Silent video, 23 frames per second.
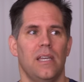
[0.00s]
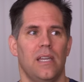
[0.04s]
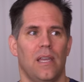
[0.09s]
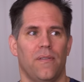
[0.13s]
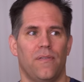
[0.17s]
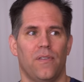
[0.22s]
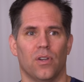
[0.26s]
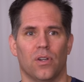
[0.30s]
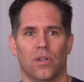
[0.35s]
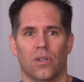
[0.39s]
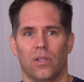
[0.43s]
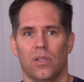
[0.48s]

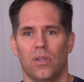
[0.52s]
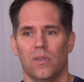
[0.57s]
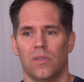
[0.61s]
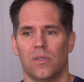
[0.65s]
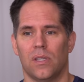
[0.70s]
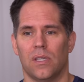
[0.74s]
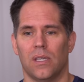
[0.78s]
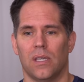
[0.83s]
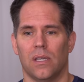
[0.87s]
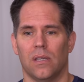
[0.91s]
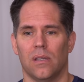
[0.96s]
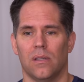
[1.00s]
If you're
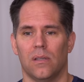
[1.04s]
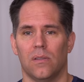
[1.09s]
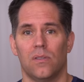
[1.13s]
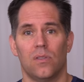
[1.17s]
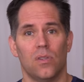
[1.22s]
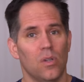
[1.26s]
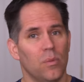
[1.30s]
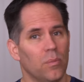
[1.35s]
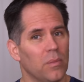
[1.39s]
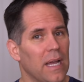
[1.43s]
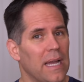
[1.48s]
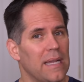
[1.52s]
using
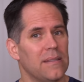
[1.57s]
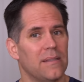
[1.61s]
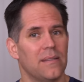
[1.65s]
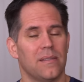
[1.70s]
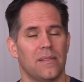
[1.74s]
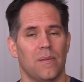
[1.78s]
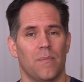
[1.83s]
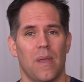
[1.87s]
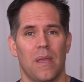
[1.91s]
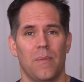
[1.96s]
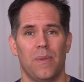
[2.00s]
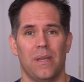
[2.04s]
zoom
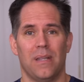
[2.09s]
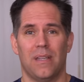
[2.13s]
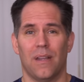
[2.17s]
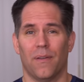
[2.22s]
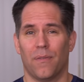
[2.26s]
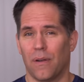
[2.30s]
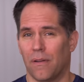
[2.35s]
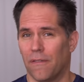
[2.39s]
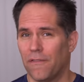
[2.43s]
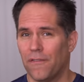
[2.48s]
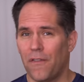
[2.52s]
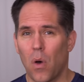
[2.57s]
lenses, it may be
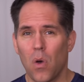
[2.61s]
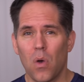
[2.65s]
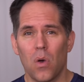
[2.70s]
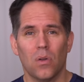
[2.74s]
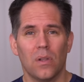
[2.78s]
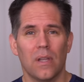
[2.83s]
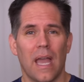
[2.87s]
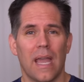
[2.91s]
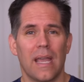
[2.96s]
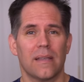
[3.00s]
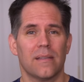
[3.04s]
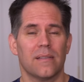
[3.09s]
different focal
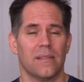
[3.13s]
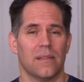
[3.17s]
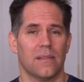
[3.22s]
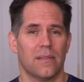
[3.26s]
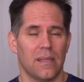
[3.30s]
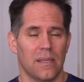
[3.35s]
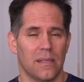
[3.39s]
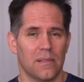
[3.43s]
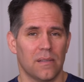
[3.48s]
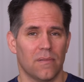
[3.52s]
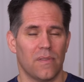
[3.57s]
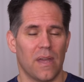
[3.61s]
lengths and
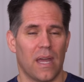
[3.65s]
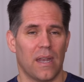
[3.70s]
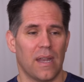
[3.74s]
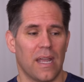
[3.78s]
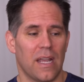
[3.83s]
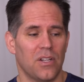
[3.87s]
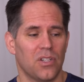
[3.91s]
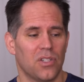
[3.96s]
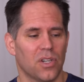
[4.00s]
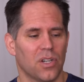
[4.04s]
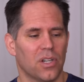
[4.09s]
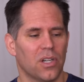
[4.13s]
things of that
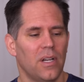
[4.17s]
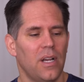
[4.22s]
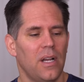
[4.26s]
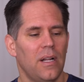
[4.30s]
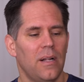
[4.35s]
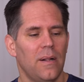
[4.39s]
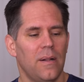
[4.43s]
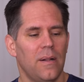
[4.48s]
nature.